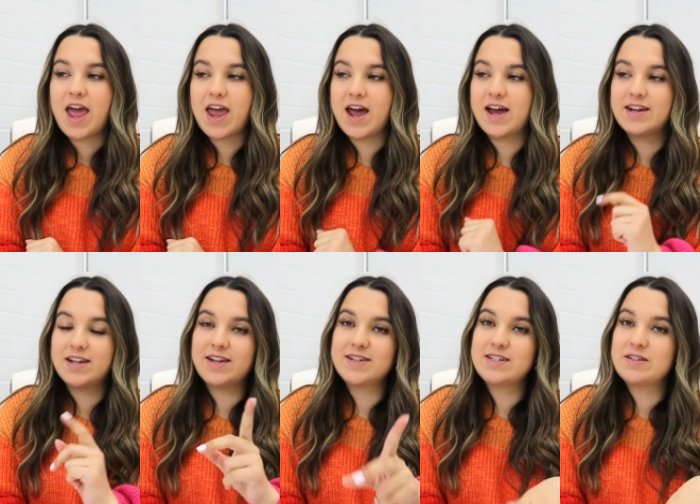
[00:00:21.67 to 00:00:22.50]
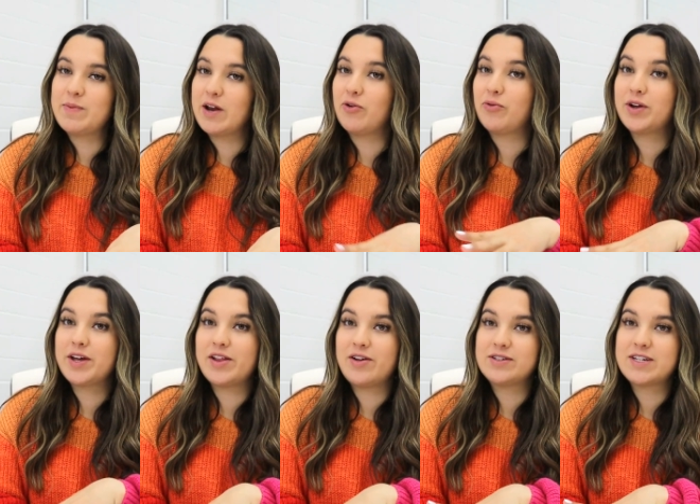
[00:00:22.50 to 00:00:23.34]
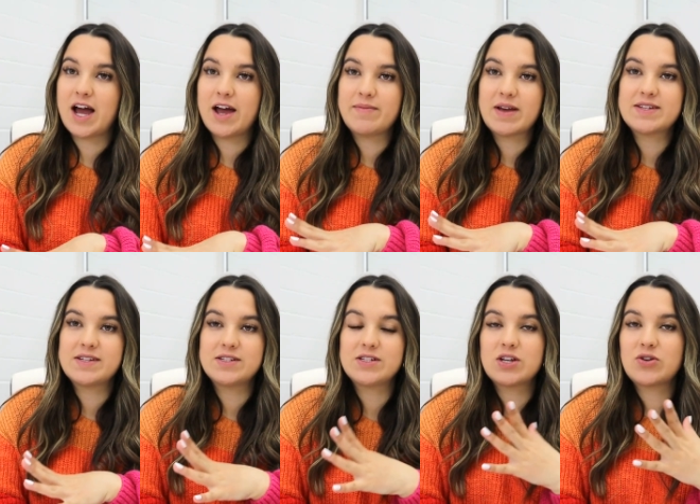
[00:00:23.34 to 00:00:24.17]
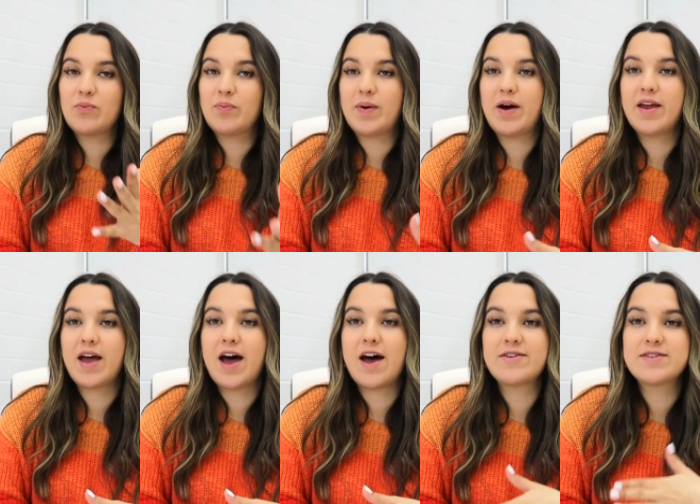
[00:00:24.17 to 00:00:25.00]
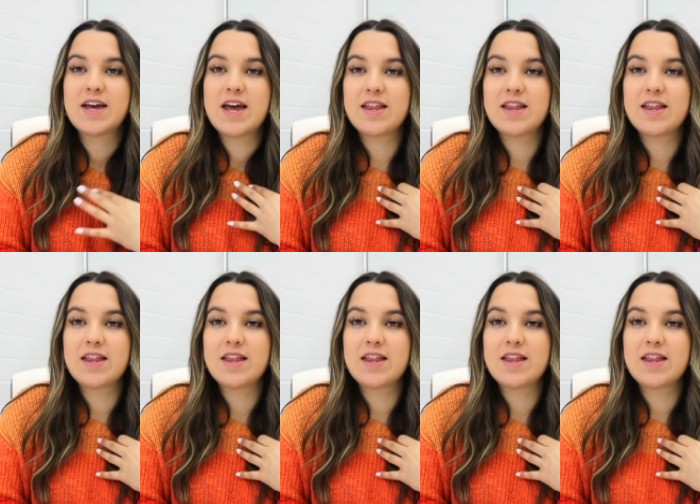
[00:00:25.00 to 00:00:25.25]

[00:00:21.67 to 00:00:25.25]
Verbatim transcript: And unless it's been a really long time since you bought a house,